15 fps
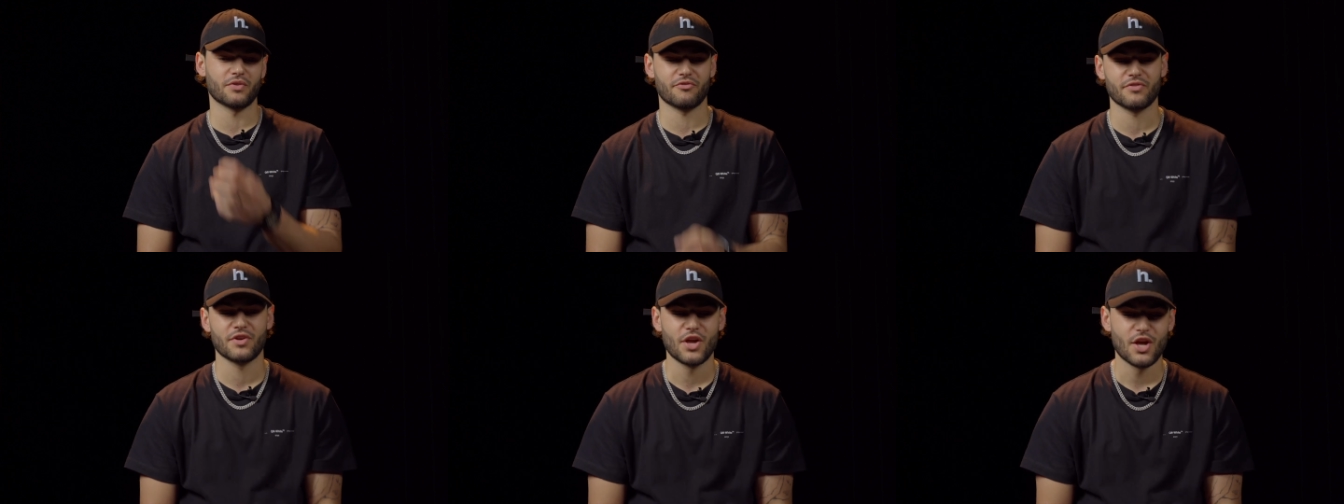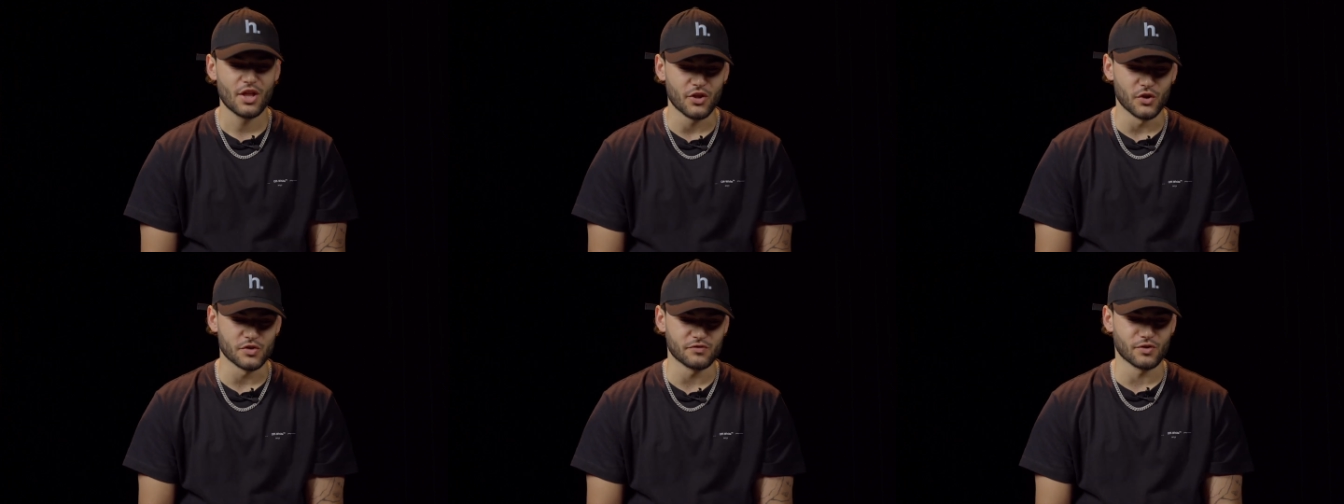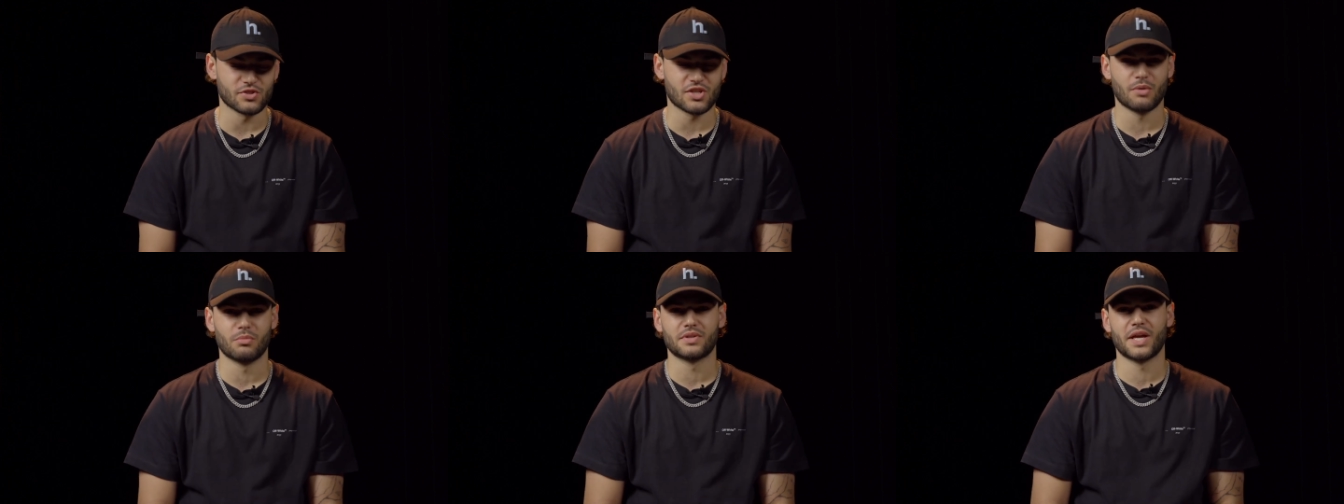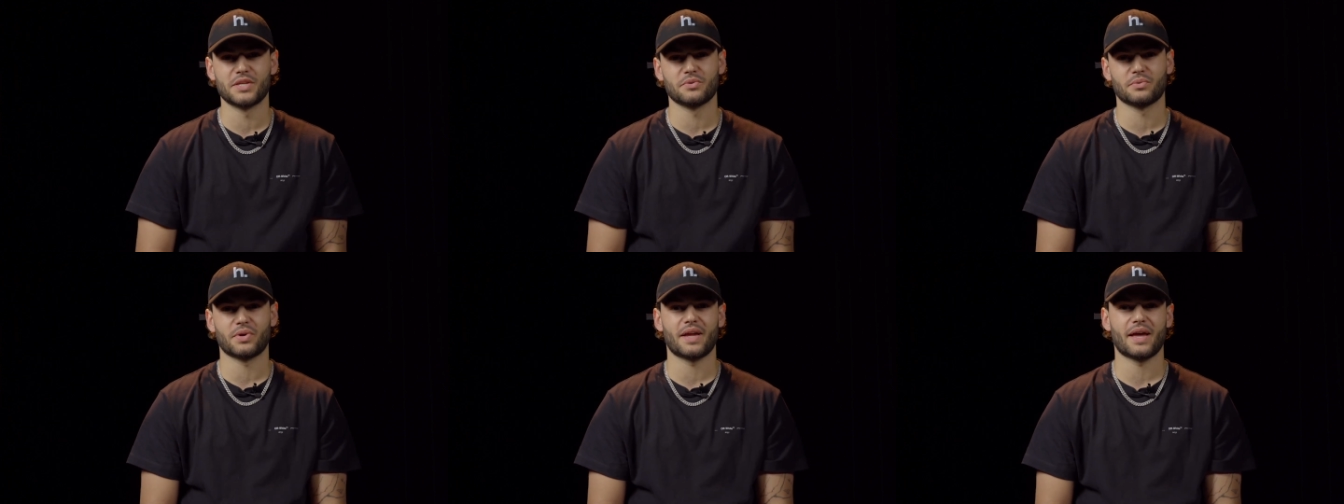the, those first couple of
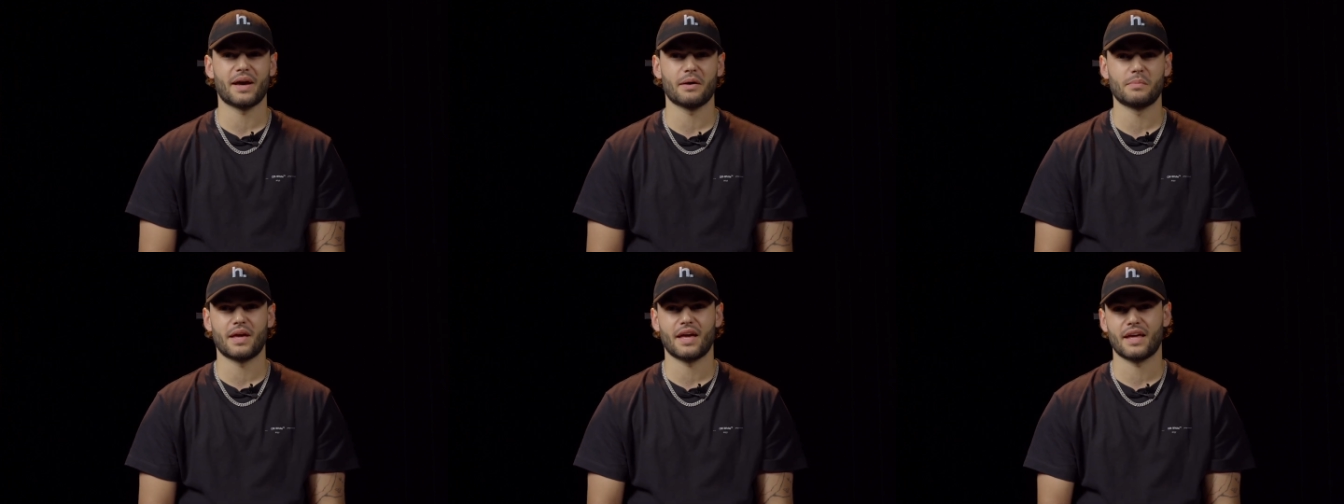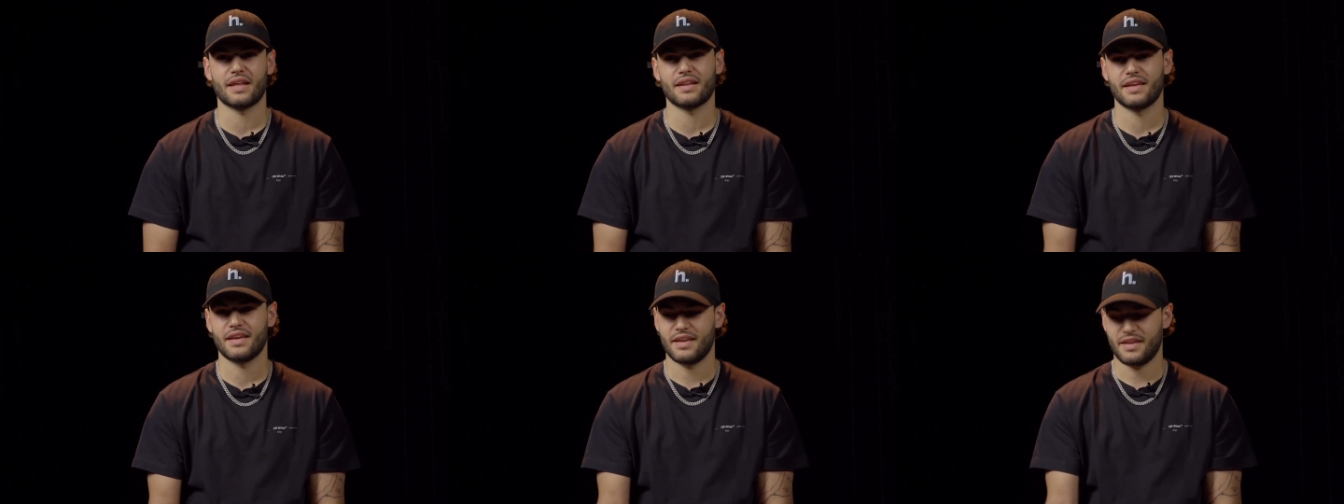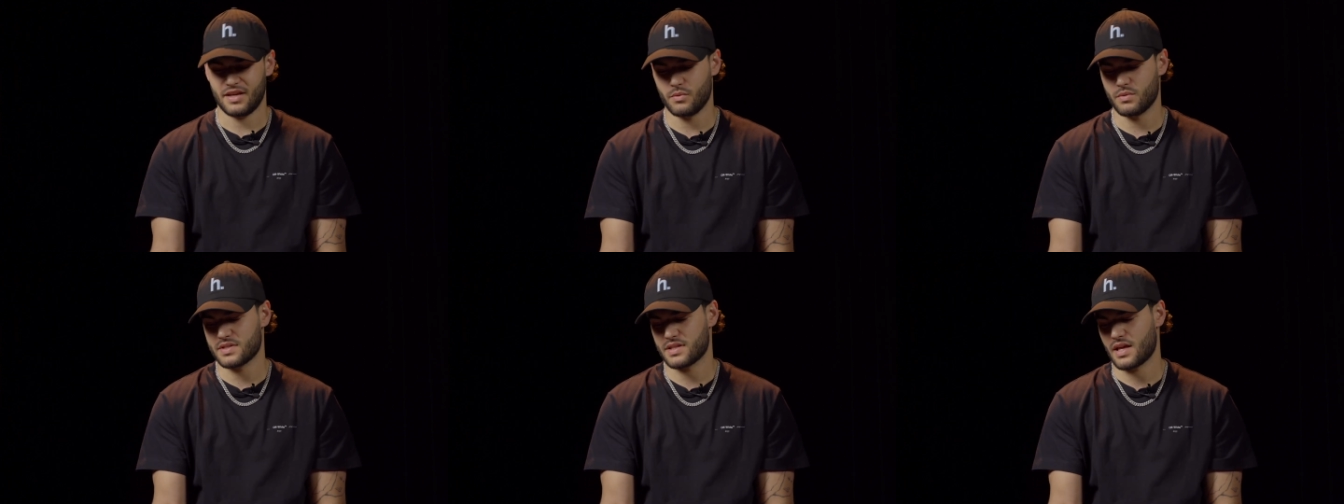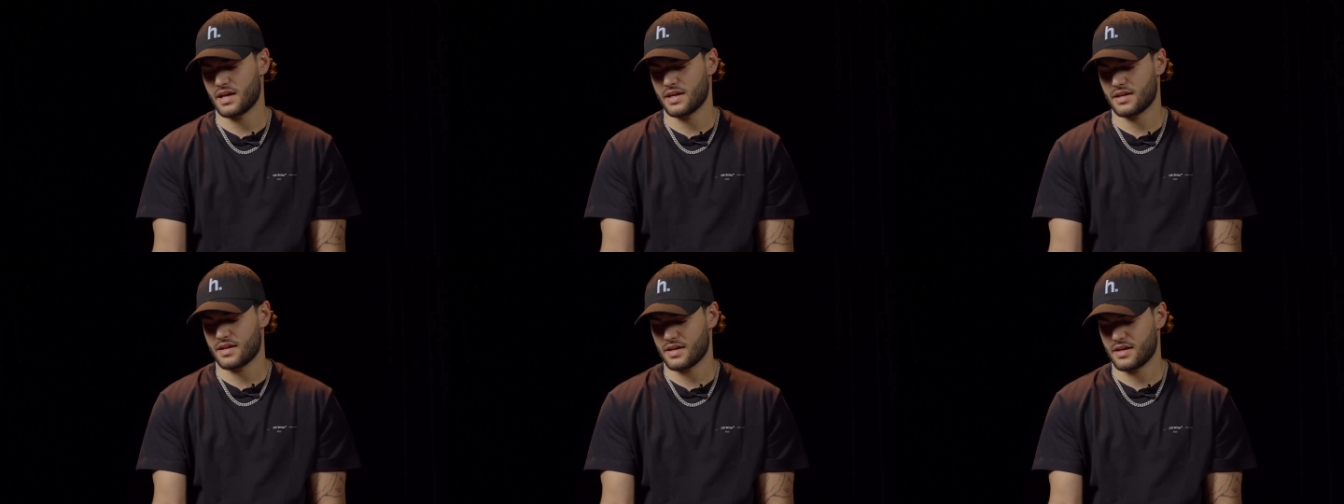days of rehab, man. It was like